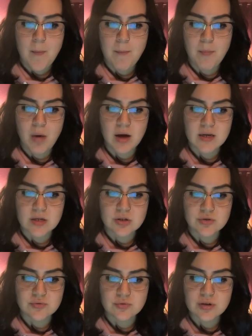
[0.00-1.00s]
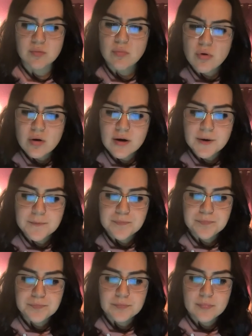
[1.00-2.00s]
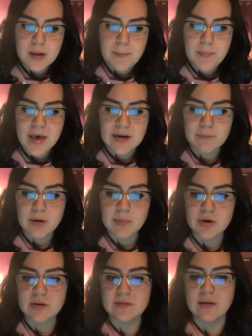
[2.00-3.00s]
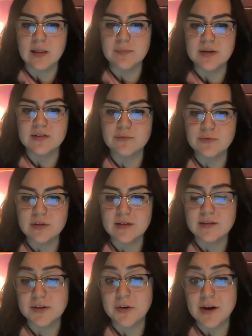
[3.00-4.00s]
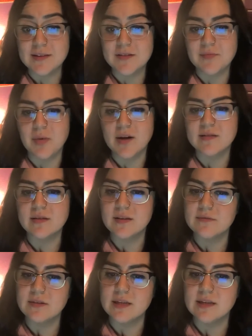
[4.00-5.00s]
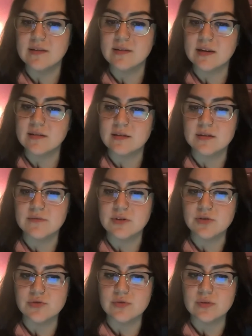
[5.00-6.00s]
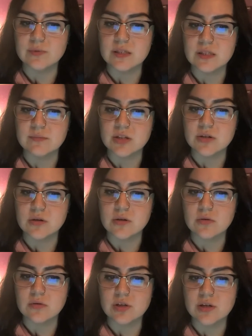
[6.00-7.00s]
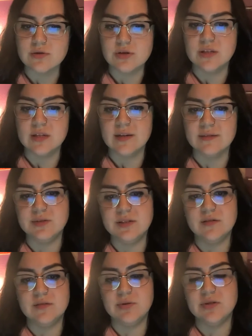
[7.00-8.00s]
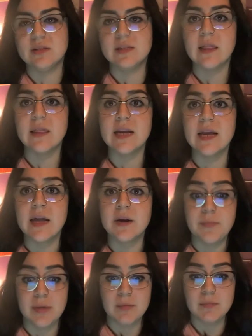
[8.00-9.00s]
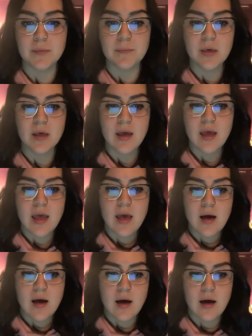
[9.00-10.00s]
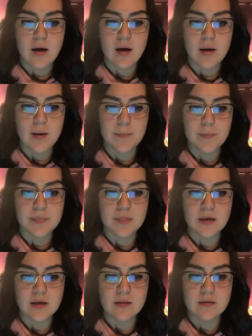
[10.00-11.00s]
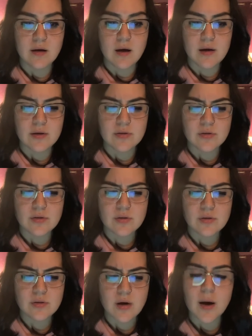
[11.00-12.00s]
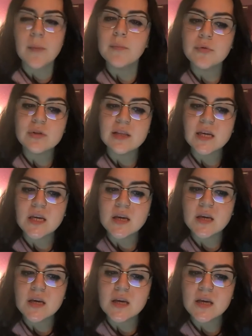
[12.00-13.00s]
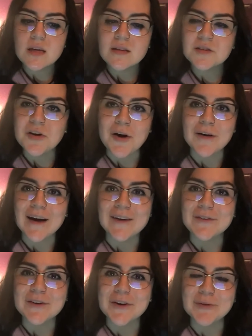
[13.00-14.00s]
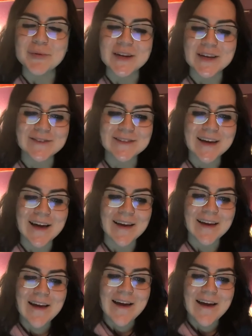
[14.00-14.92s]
Mundugamor, men and women are developed as ruthless, aggressive, positively sexed individuals with the maternal, cherishing aspects of personality at a minimum. The Tashambuli, sorry, I don't know how to pronounce that.